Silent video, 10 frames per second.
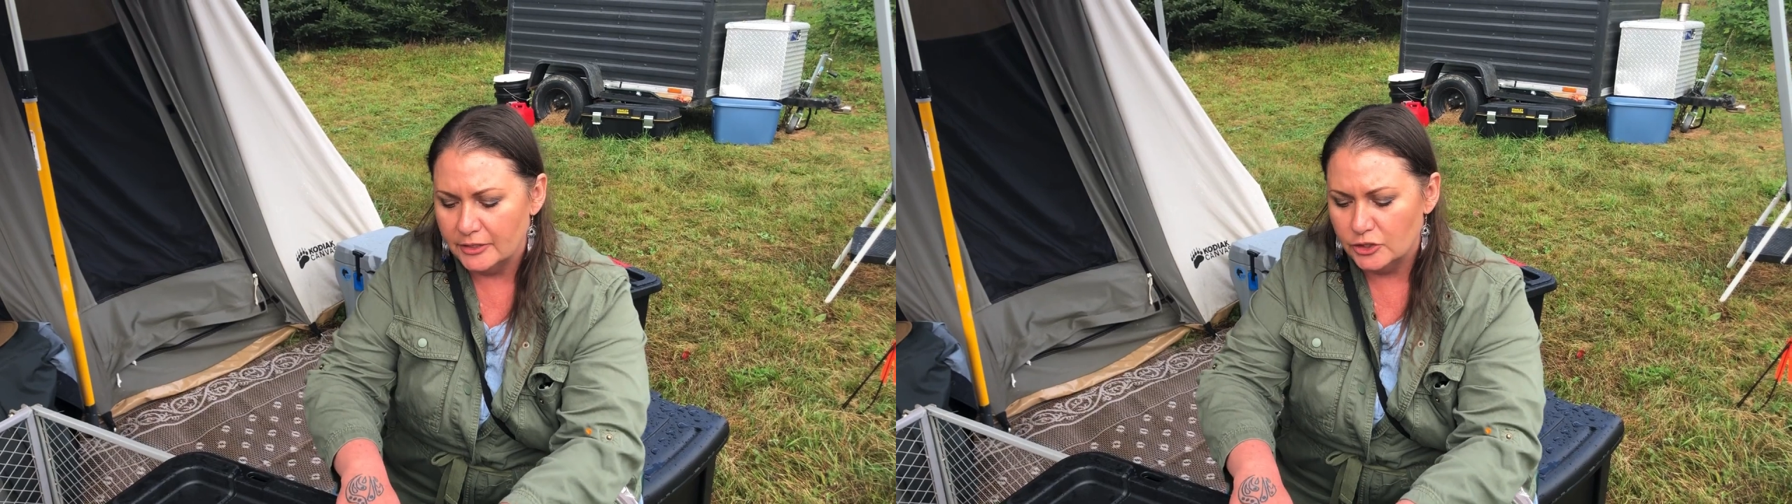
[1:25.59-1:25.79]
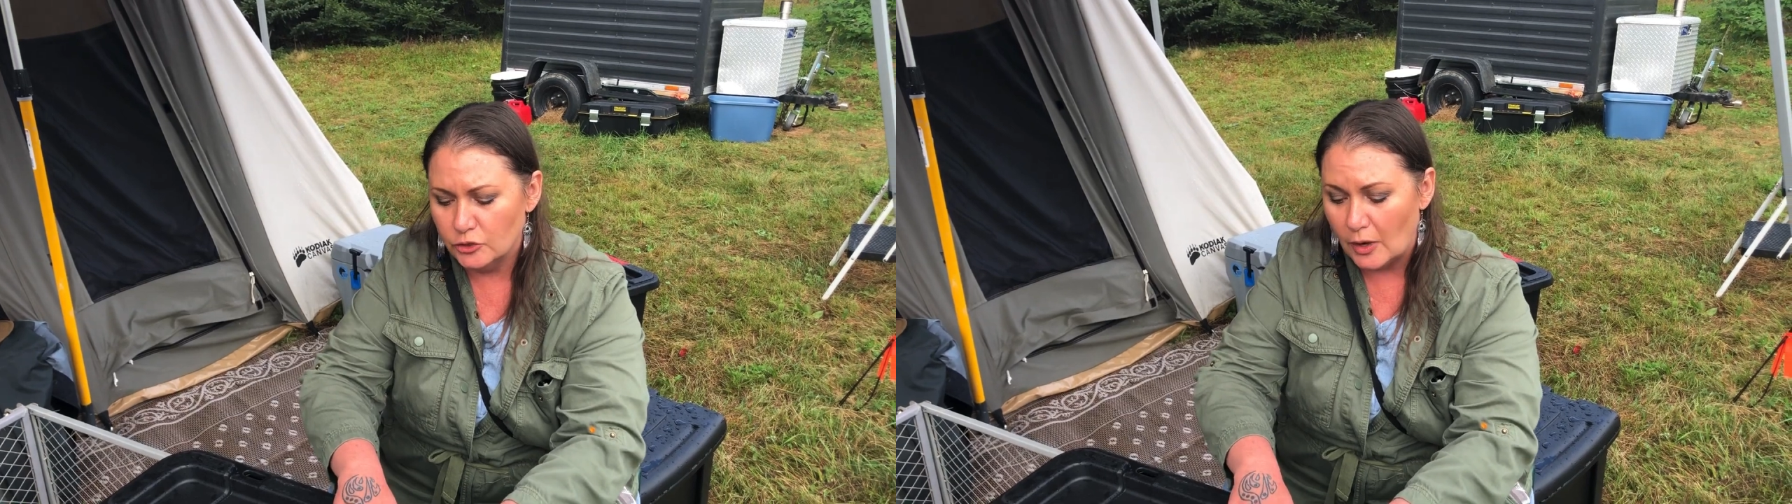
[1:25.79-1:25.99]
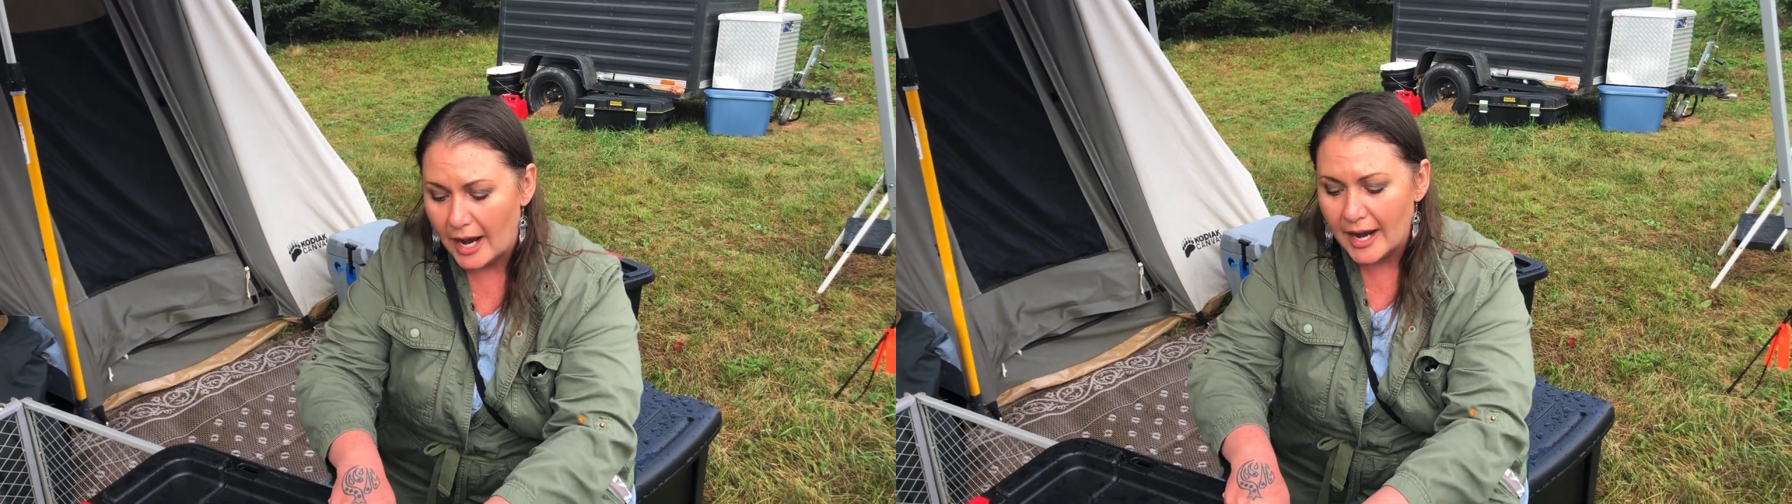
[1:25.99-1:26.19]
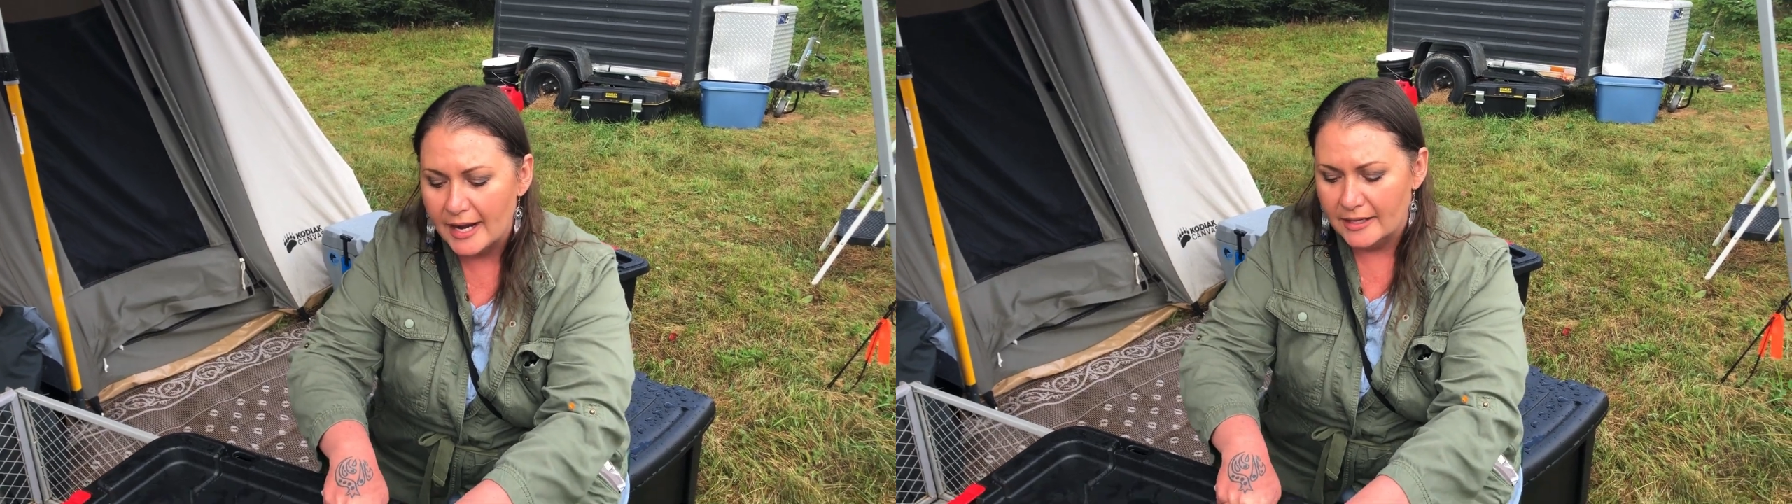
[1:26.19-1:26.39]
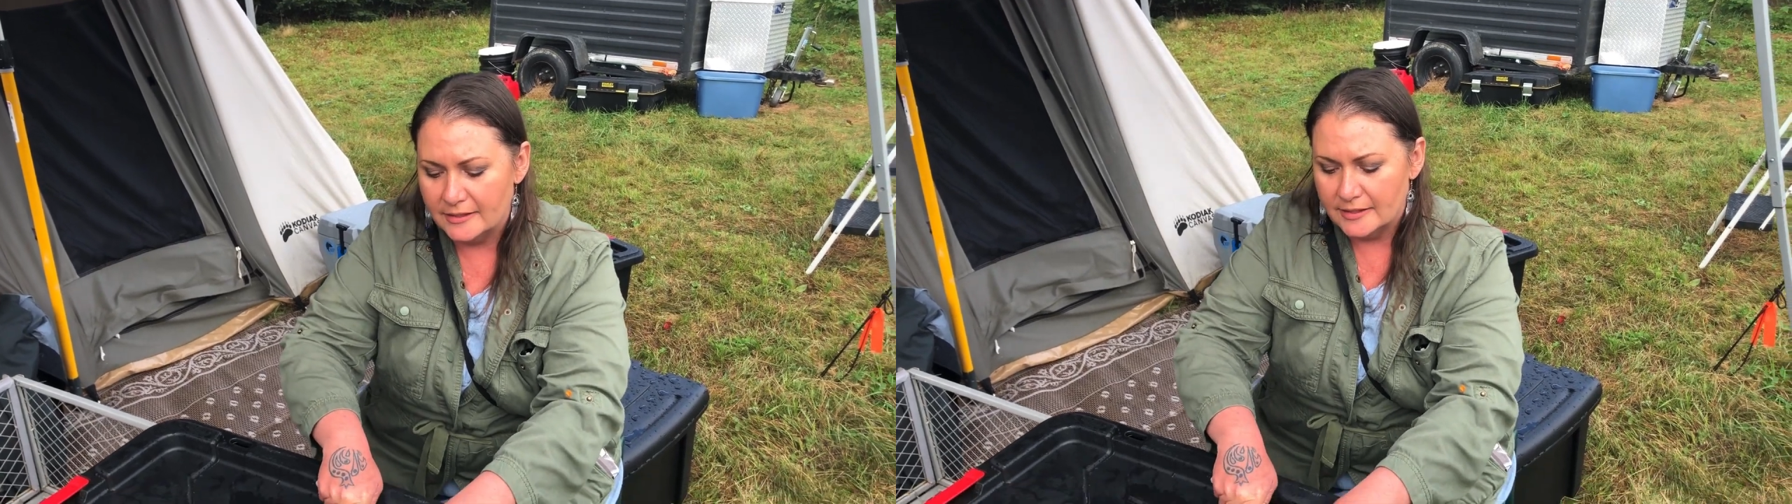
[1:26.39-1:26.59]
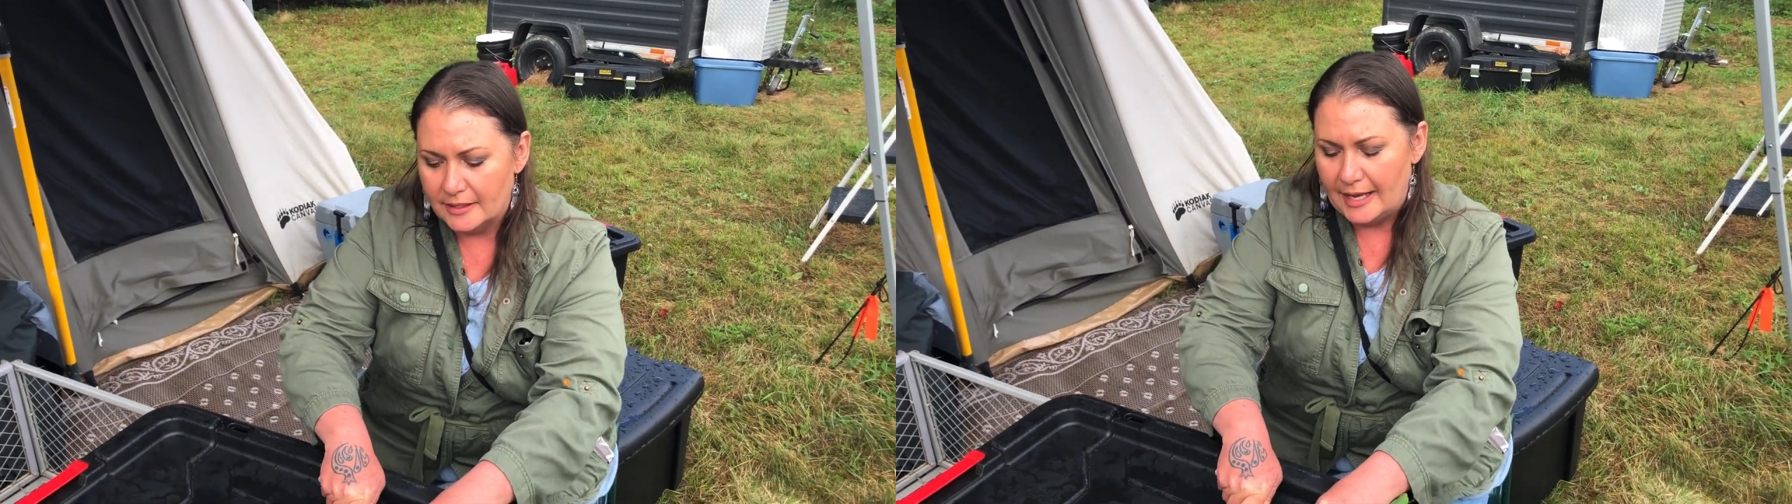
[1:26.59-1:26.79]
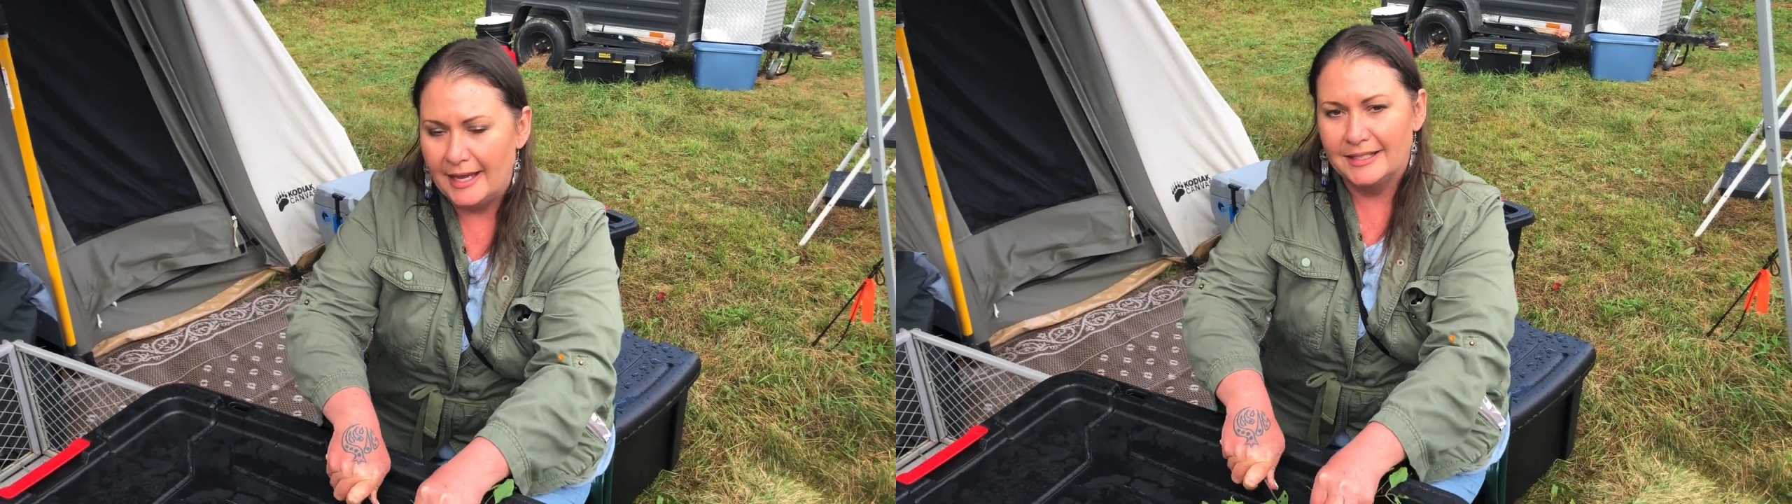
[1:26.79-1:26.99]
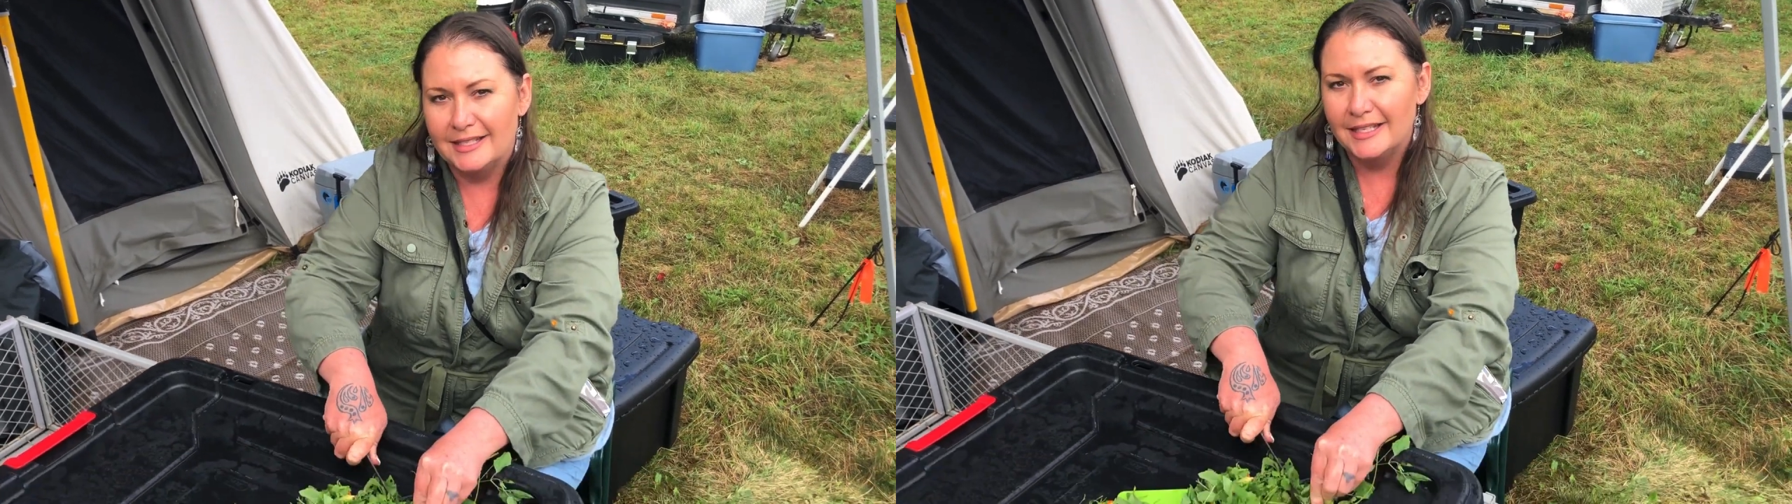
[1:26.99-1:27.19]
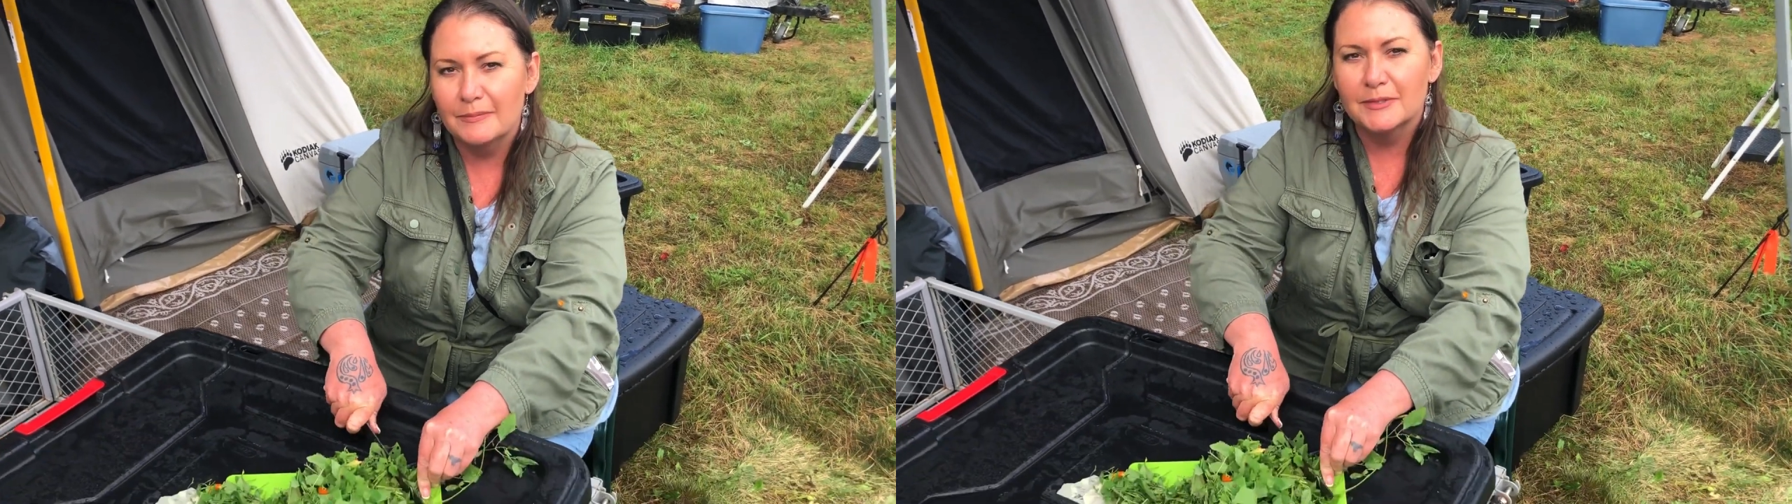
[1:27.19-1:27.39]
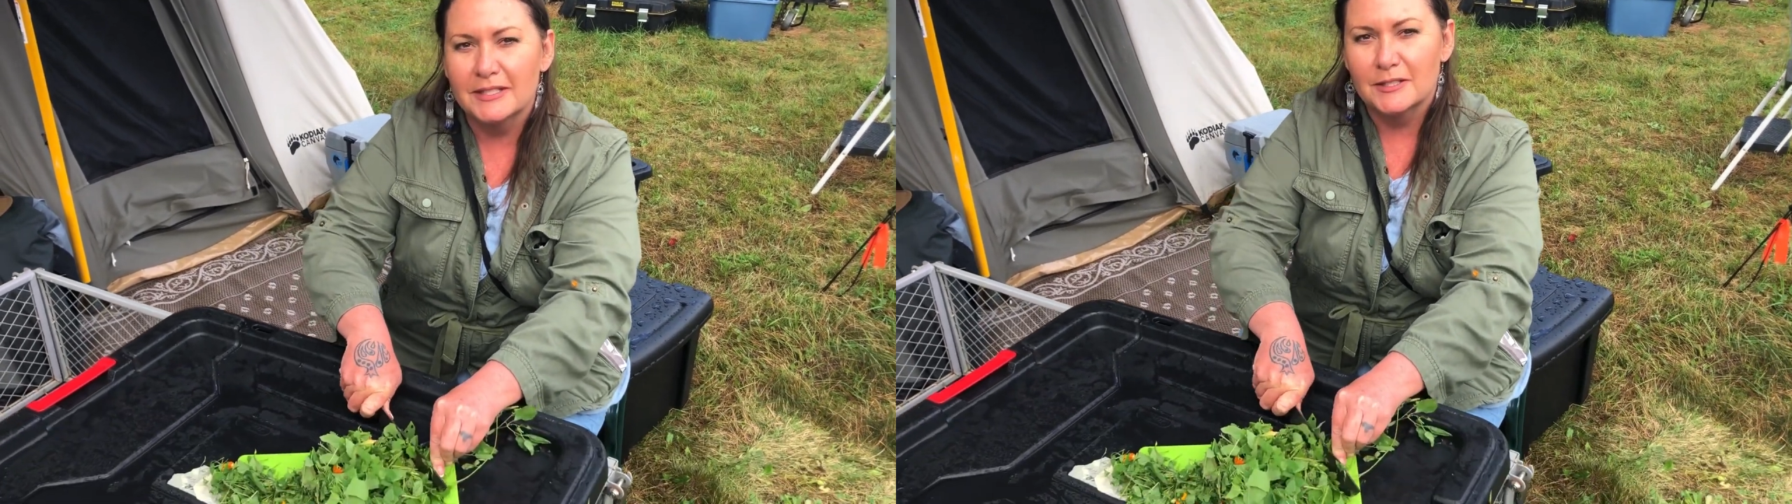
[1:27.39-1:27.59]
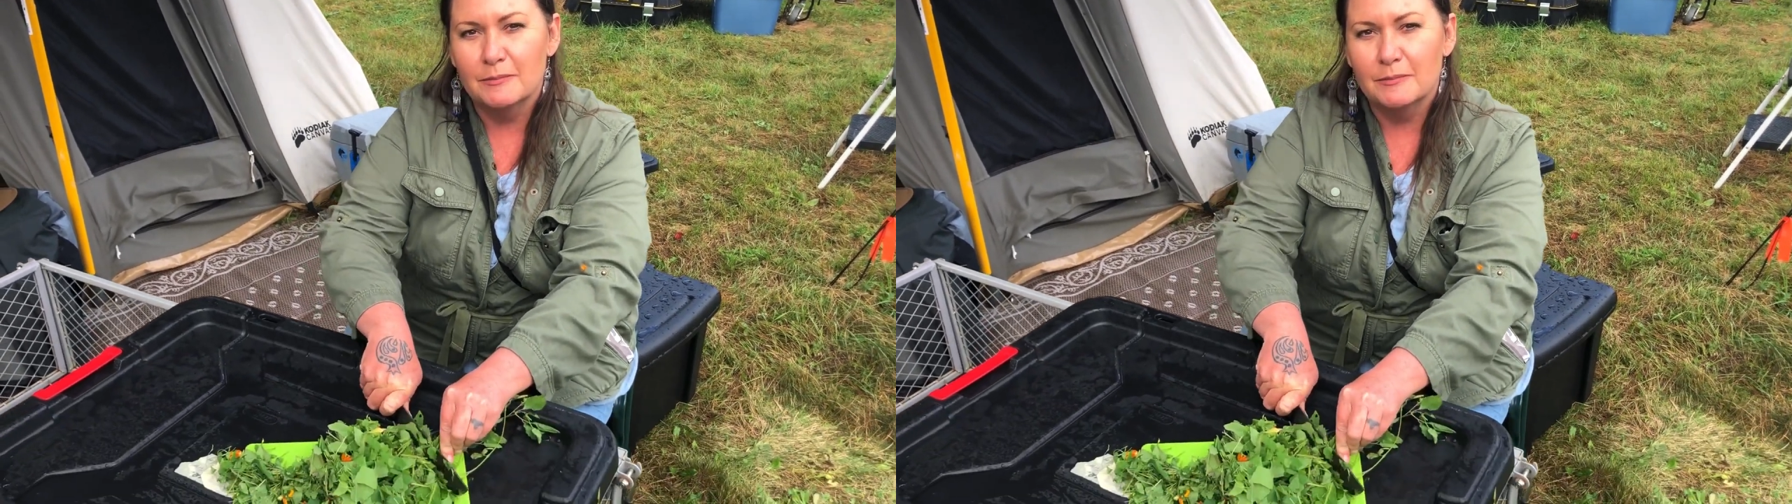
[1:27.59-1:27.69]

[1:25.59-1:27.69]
dries and keeps its